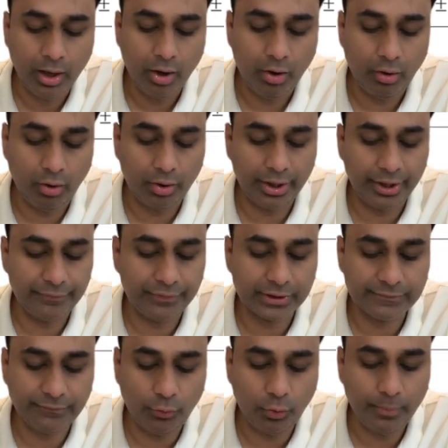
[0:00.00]
Or if it's
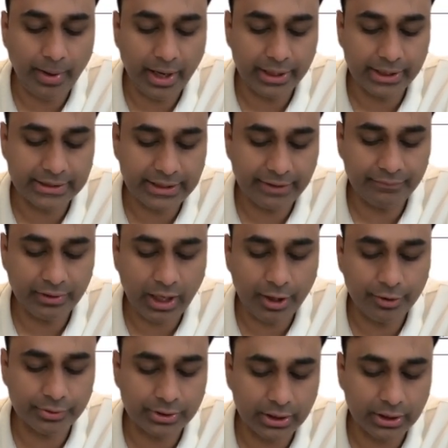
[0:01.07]
4 minus 7 iota,